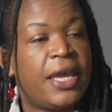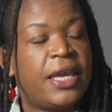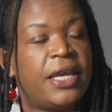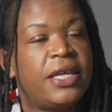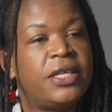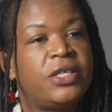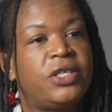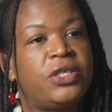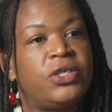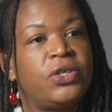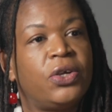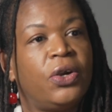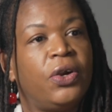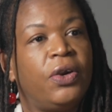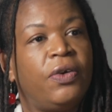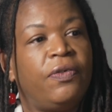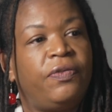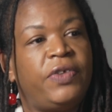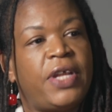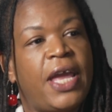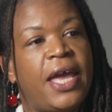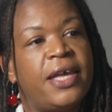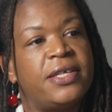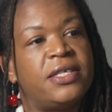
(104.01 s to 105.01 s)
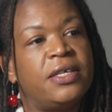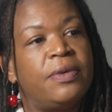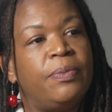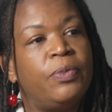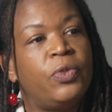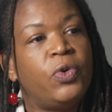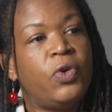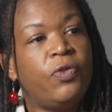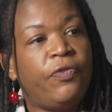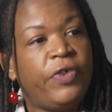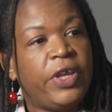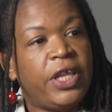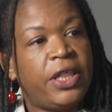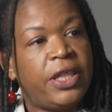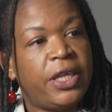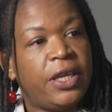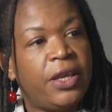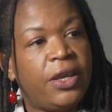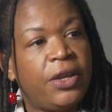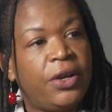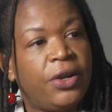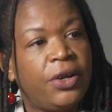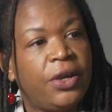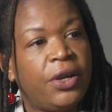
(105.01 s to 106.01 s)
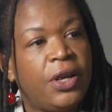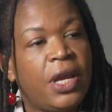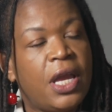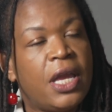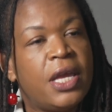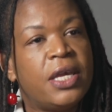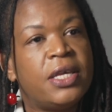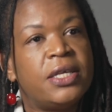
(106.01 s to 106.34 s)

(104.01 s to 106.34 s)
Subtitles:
It served as a movie theater.